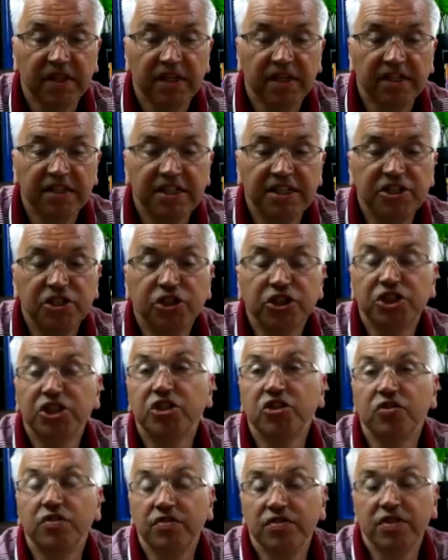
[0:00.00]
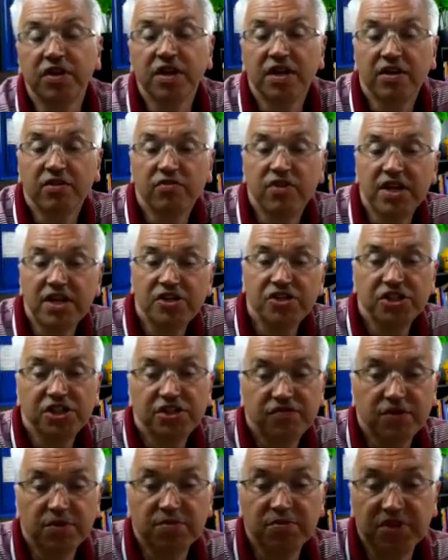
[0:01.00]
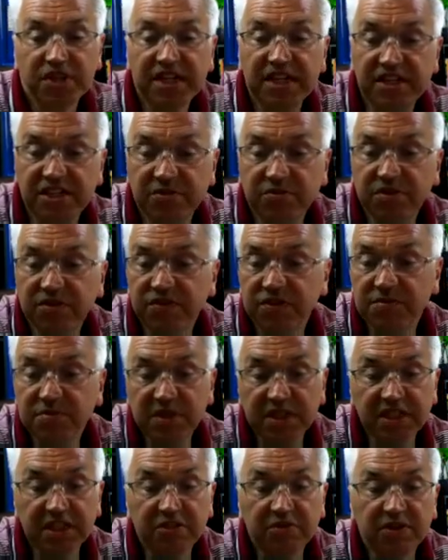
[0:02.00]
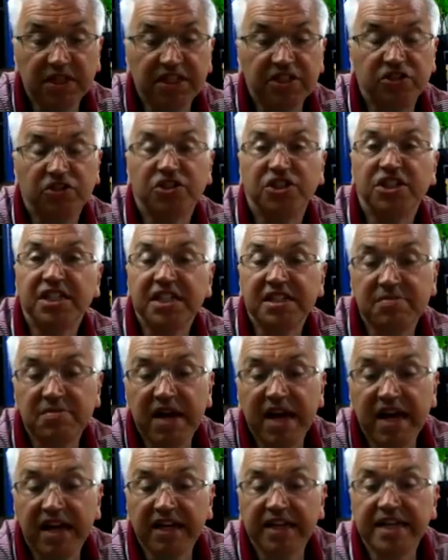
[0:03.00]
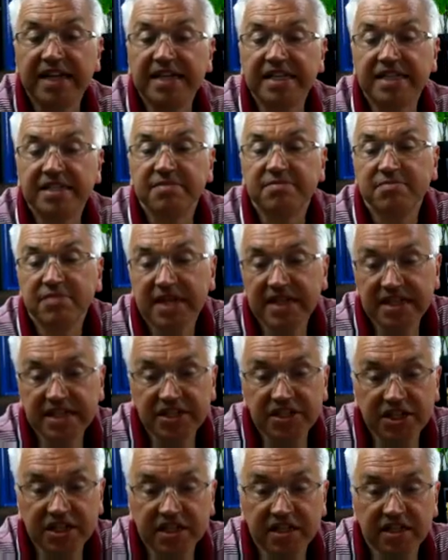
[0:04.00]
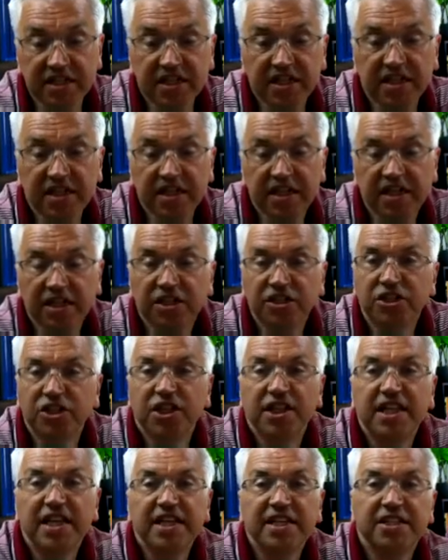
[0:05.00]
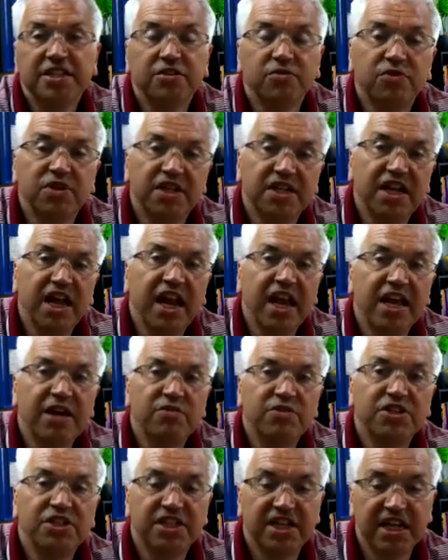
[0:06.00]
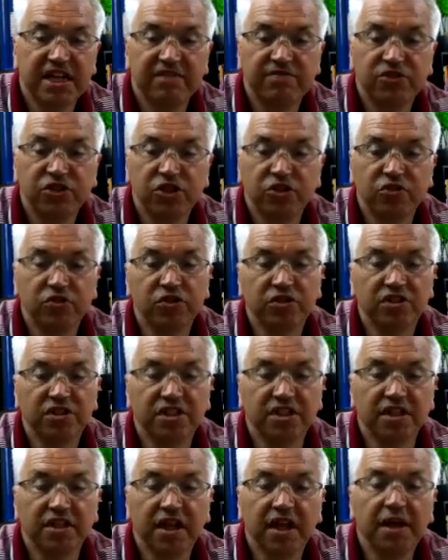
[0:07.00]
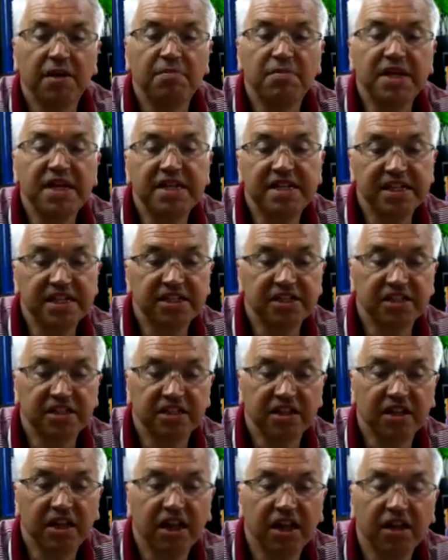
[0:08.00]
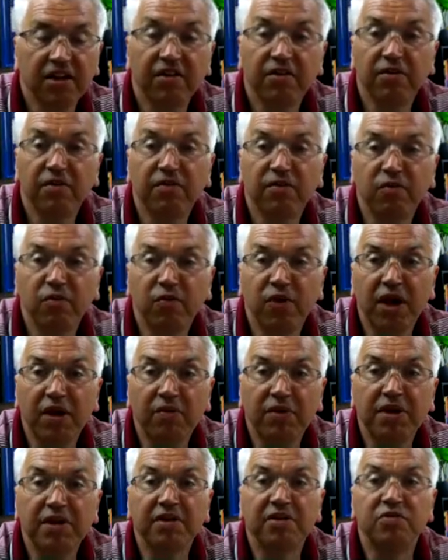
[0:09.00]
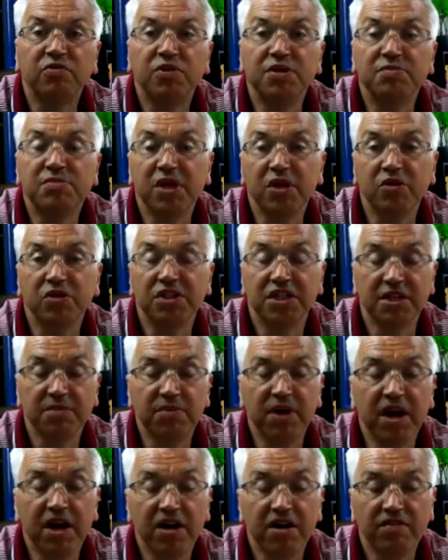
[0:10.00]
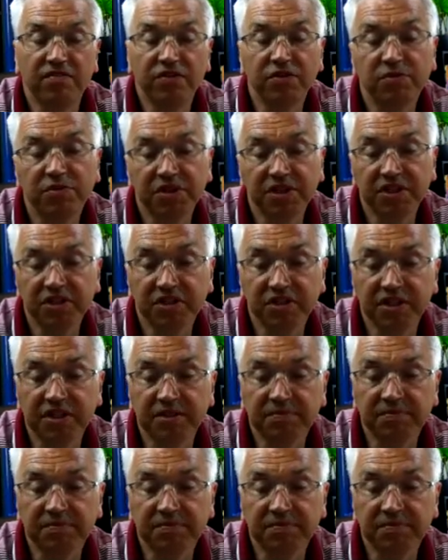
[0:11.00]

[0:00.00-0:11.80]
Digital stuff ranges from things that we're familiar with, such as email and instant messaging, to things that we allow us to have tools and meetings where we are remote and apart from one another.